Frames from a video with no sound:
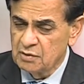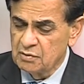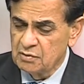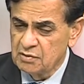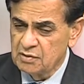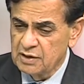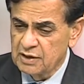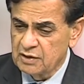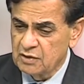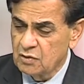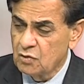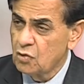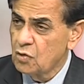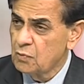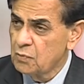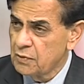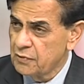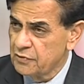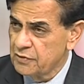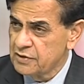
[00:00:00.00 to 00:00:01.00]
like Koch
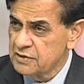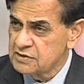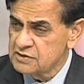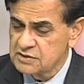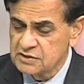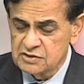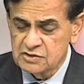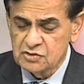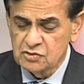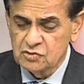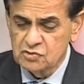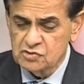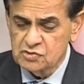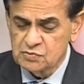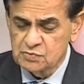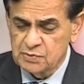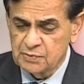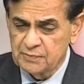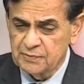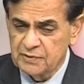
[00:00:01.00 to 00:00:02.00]
brothers and those
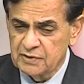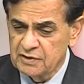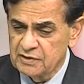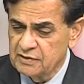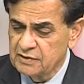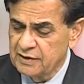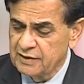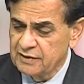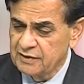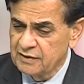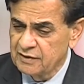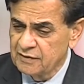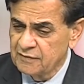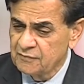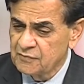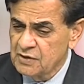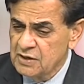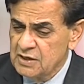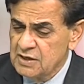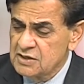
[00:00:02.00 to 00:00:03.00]
people.
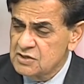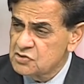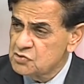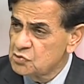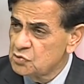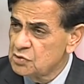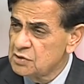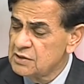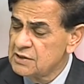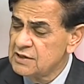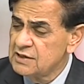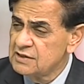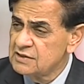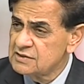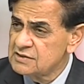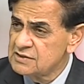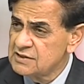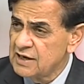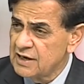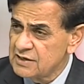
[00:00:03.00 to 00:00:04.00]
And so
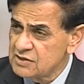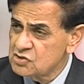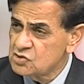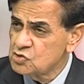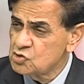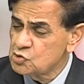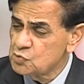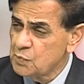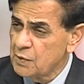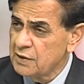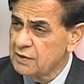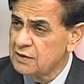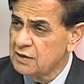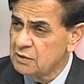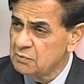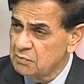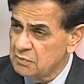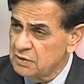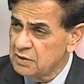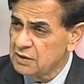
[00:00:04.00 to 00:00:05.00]
she has to spend
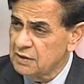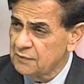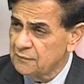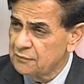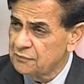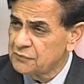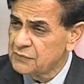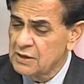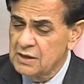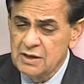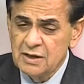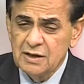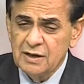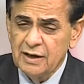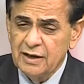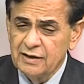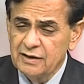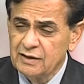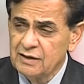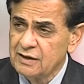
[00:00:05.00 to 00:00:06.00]
that money.
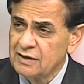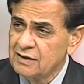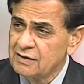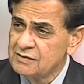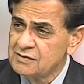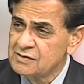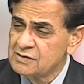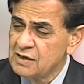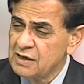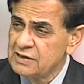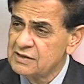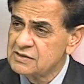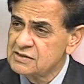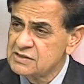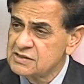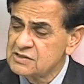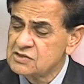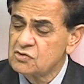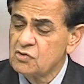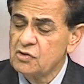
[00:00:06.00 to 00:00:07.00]
And
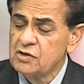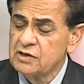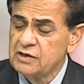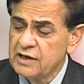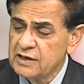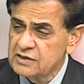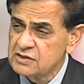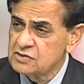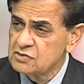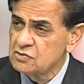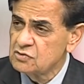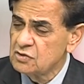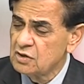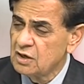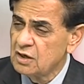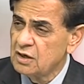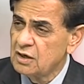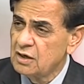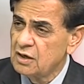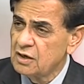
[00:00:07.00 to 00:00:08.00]
she's going next
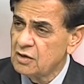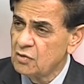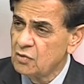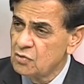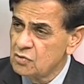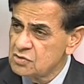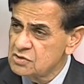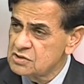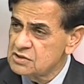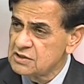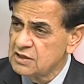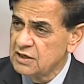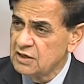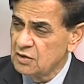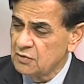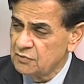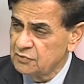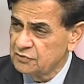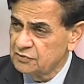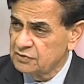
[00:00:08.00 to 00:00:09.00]
to her own state
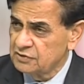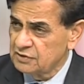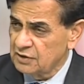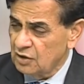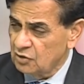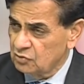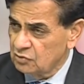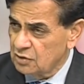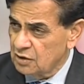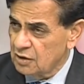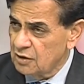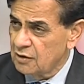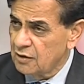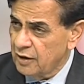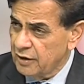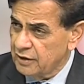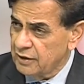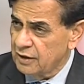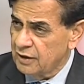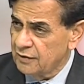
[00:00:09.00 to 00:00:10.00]
of South
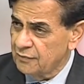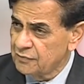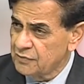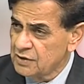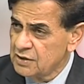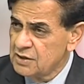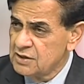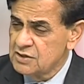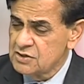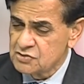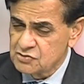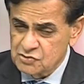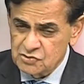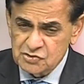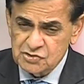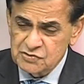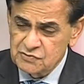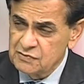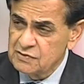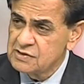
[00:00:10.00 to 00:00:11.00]
Carolina. So
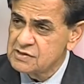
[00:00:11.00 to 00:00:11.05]
she will